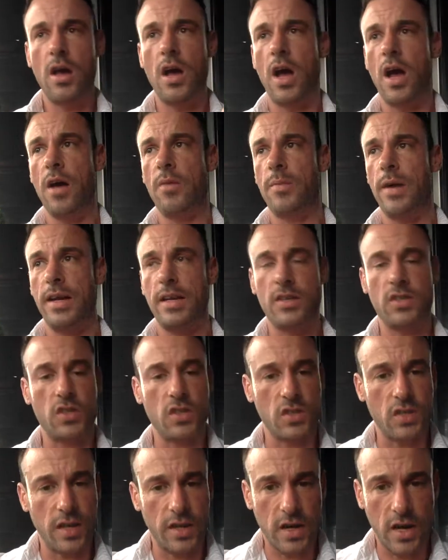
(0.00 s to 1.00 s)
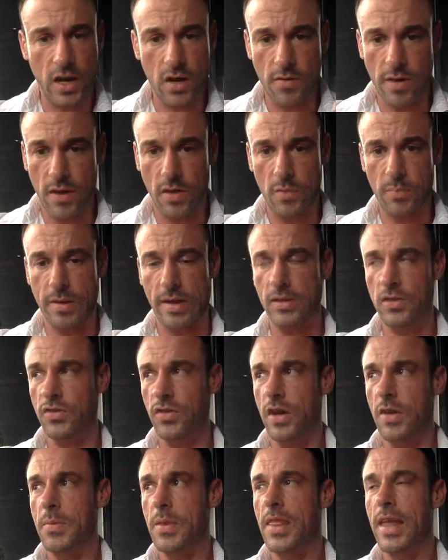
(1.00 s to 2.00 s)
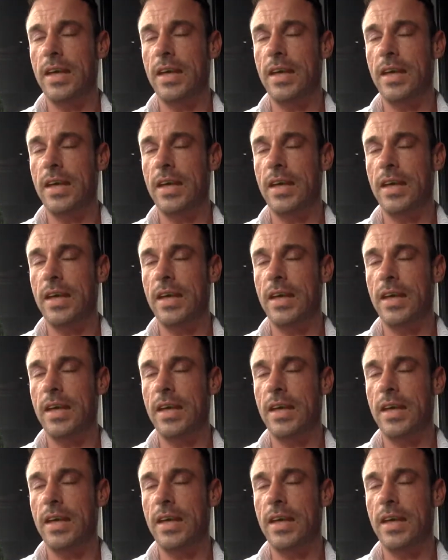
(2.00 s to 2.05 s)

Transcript: And it's just like going around the bloodstream.